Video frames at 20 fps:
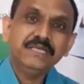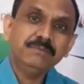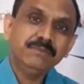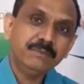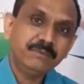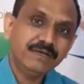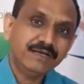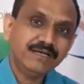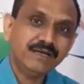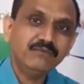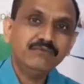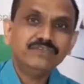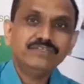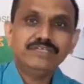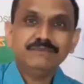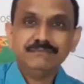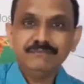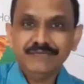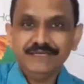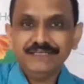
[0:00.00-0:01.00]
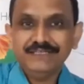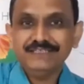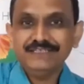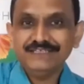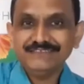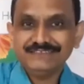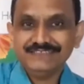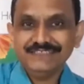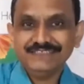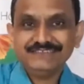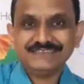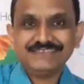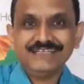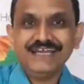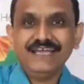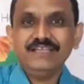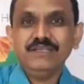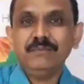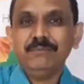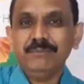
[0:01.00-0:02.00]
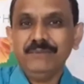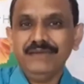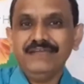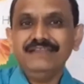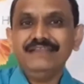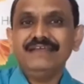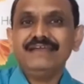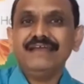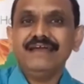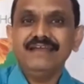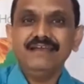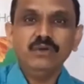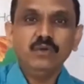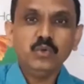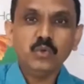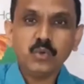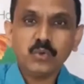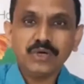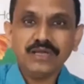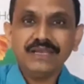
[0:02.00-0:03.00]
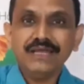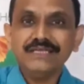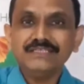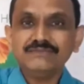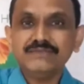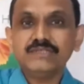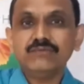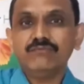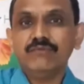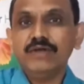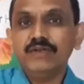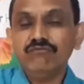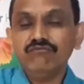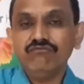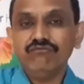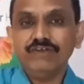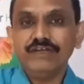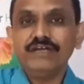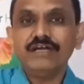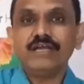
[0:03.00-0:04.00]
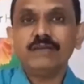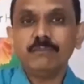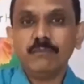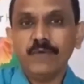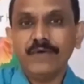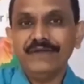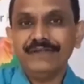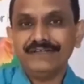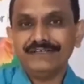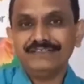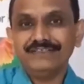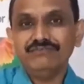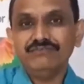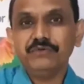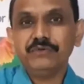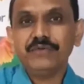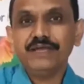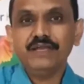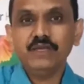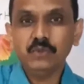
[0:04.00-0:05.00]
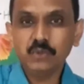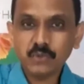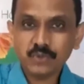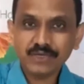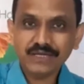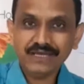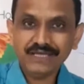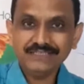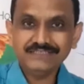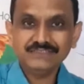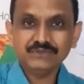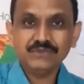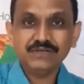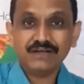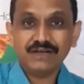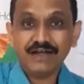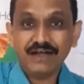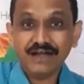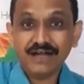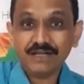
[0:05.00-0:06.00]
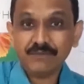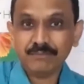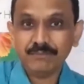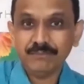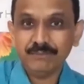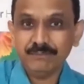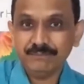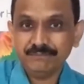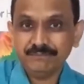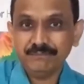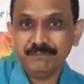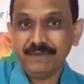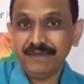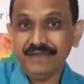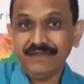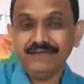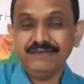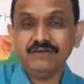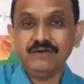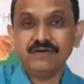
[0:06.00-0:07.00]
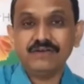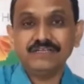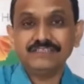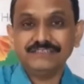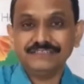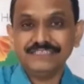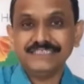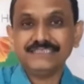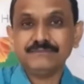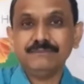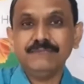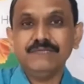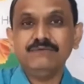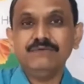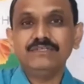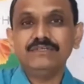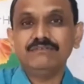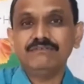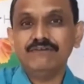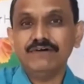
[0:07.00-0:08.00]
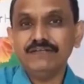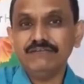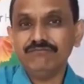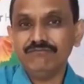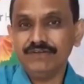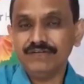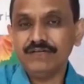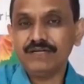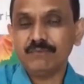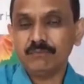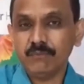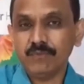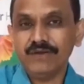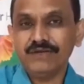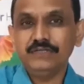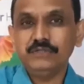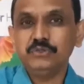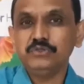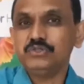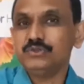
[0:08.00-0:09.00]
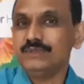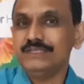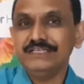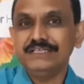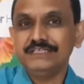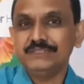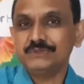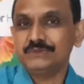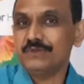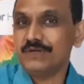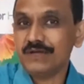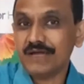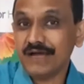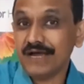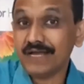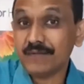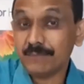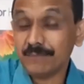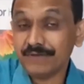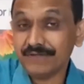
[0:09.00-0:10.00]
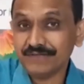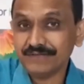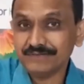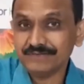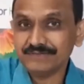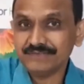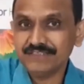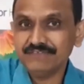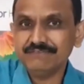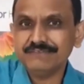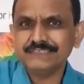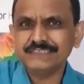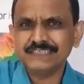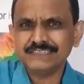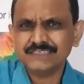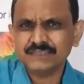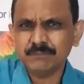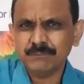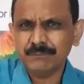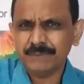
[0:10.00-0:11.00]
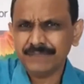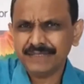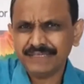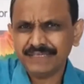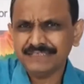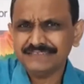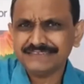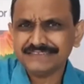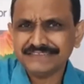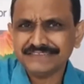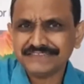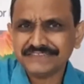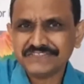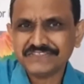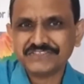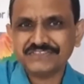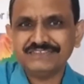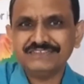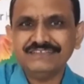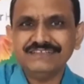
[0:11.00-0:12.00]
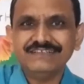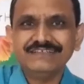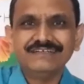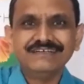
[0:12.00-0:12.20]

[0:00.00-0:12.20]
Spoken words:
people come with a pain in the chest, and the pain they can localize with one finger point. If you can localize your heart pain or a chest pain with a one finger point, usually it is not a heart pain. If it is just a pricking sensation,